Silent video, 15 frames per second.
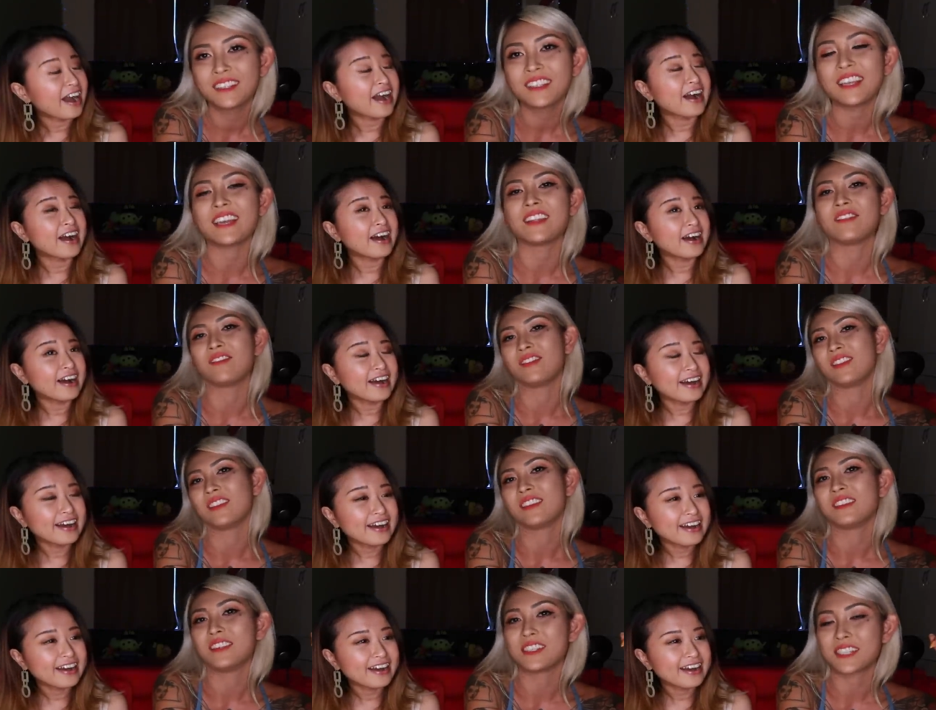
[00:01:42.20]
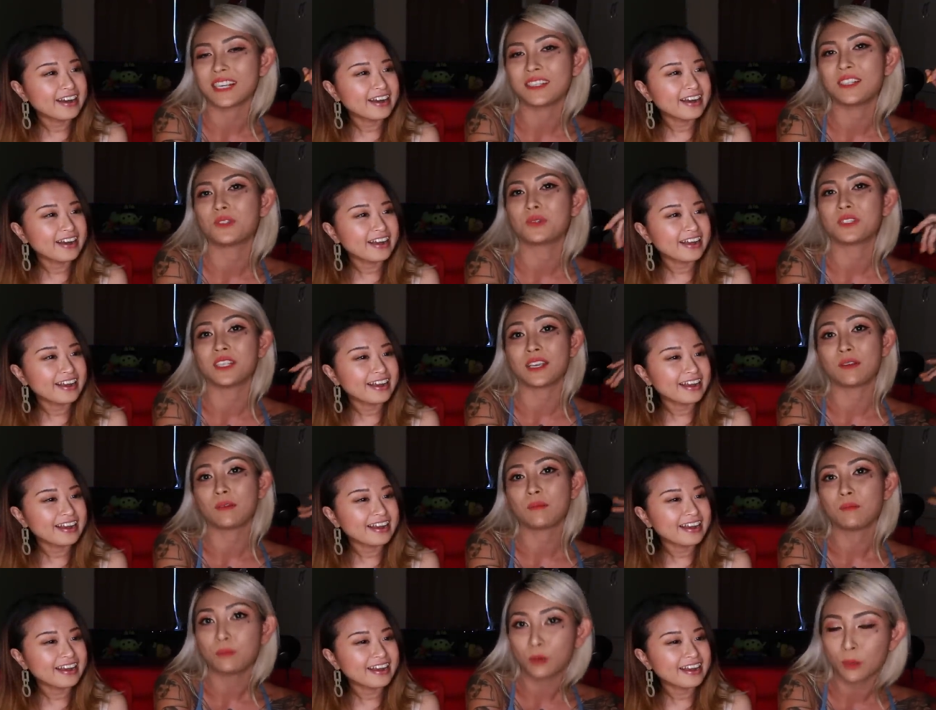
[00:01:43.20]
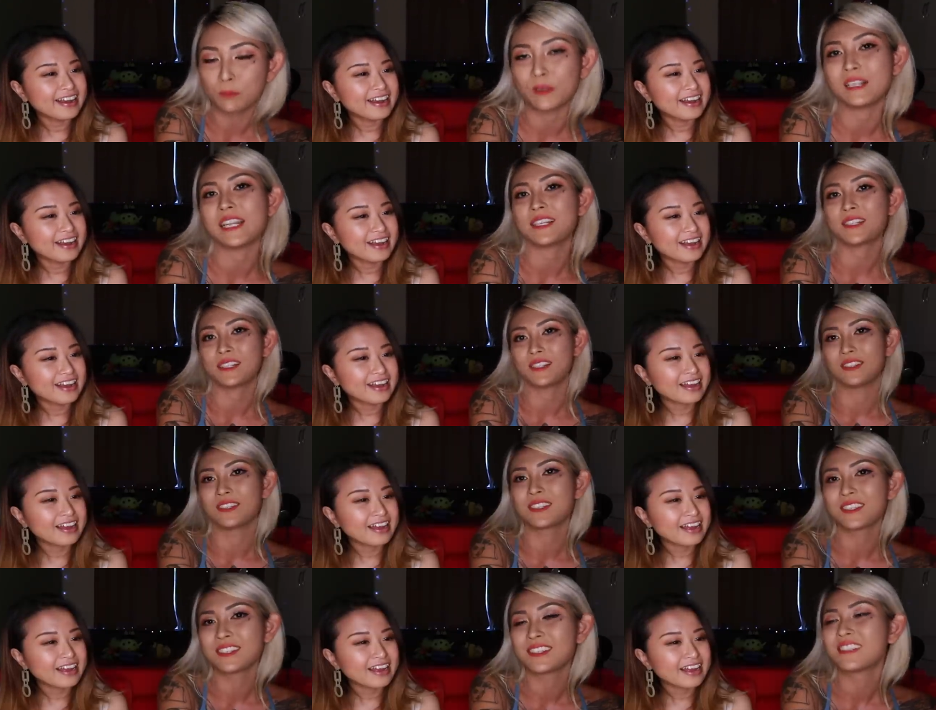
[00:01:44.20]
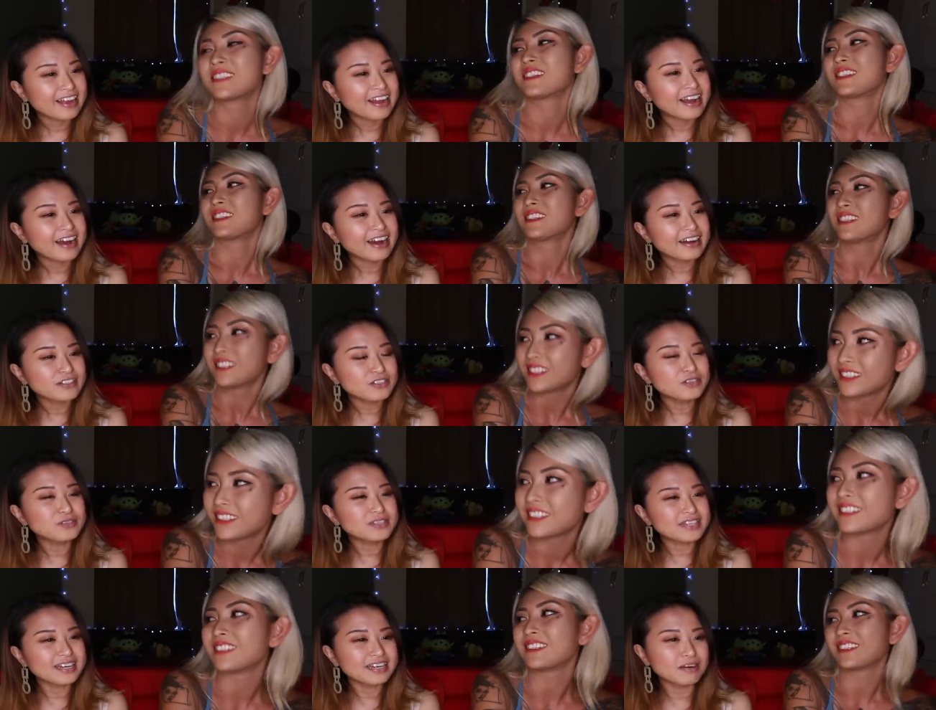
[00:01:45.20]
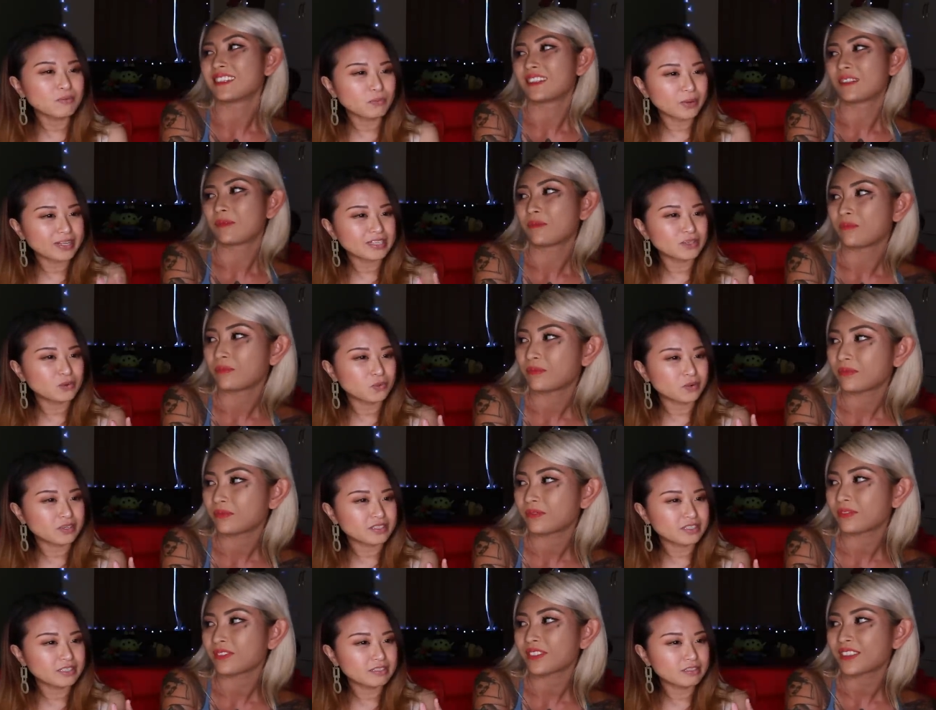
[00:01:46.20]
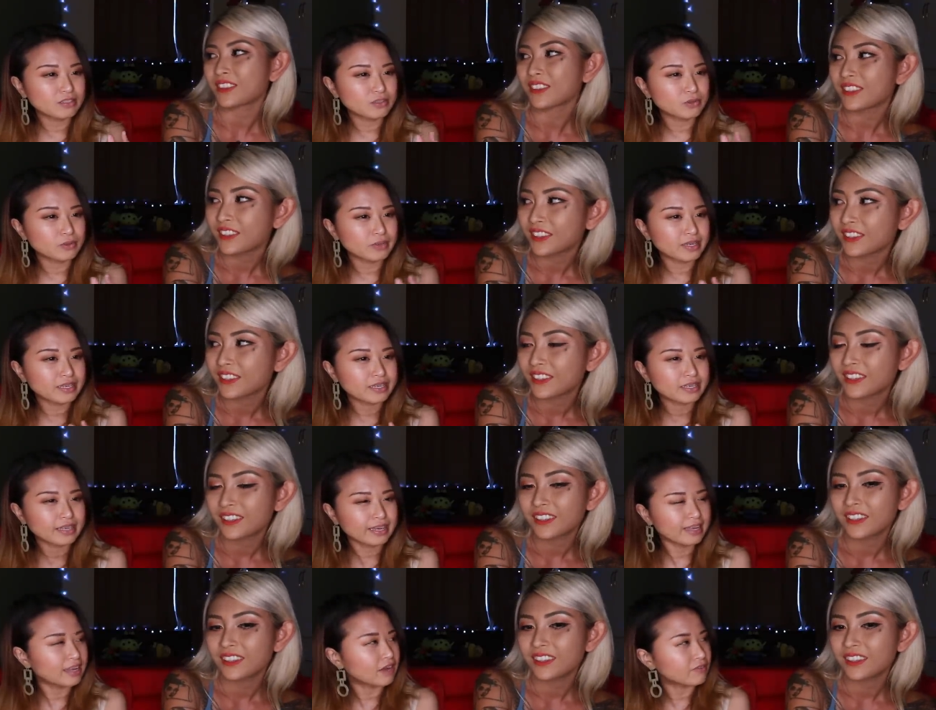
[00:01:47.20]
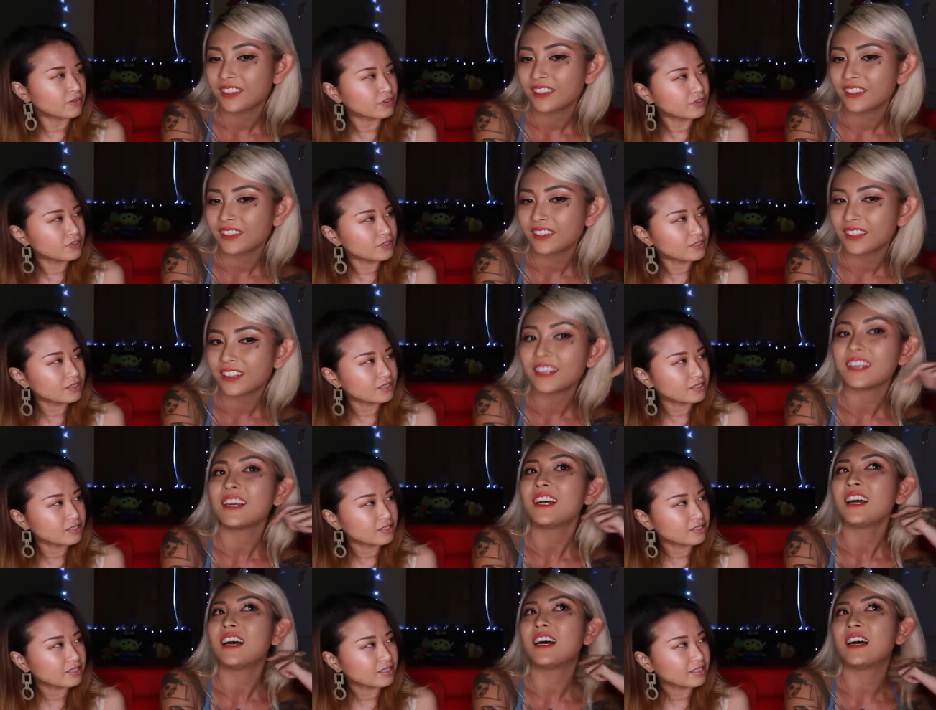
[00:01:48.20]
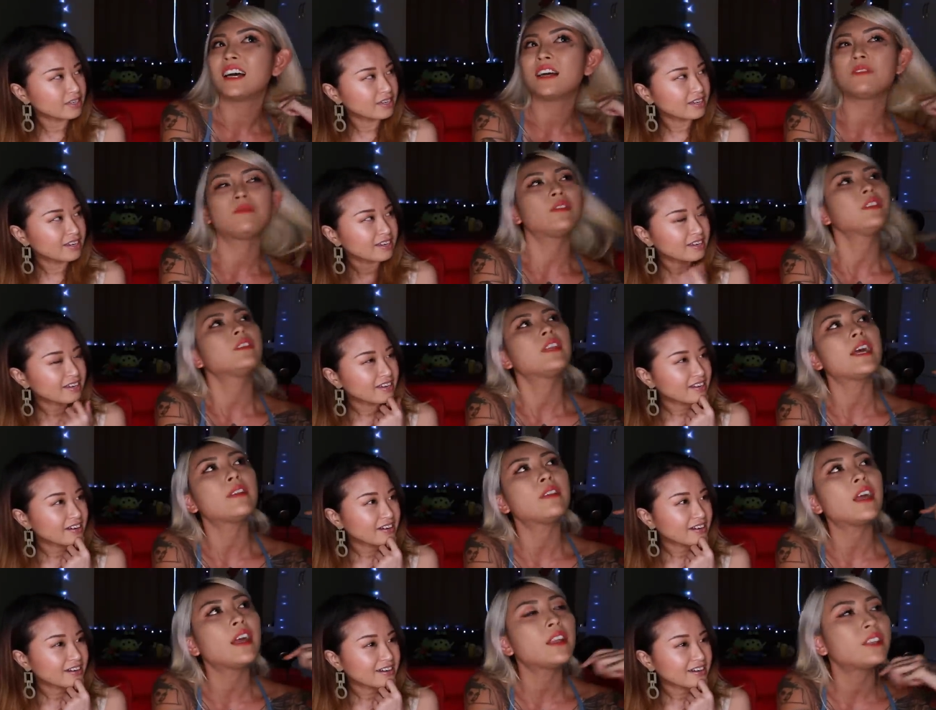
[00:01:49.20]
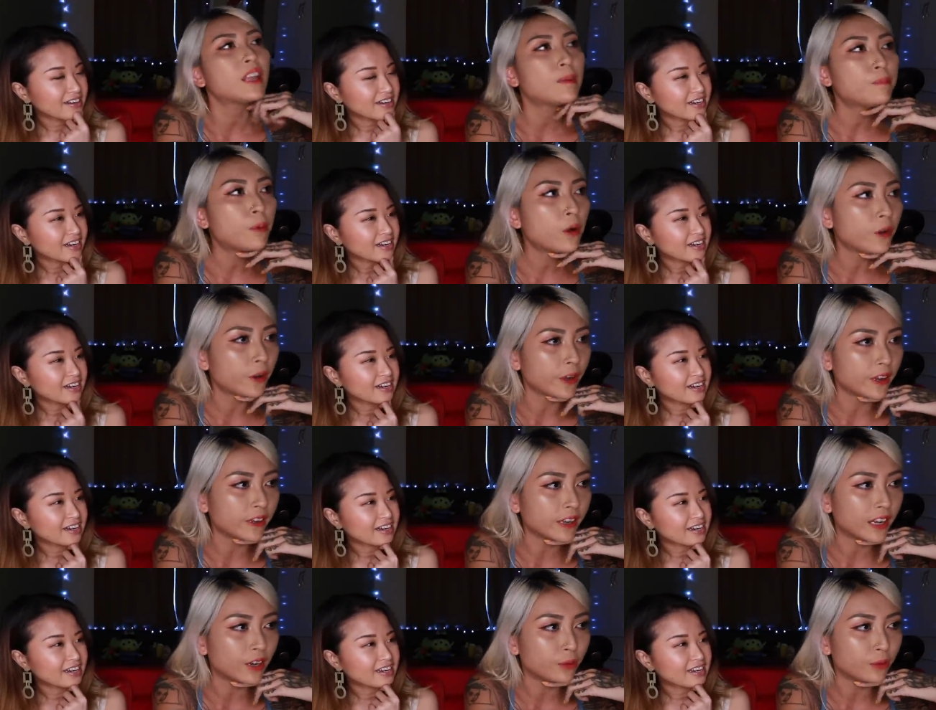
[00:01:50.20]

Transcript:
Speaker 1: ah. and decided to take proper lessons.
Speaker 2: Ah, so you signed up when you were still doing A-levels?
Speaker 1: Um, that at that point, I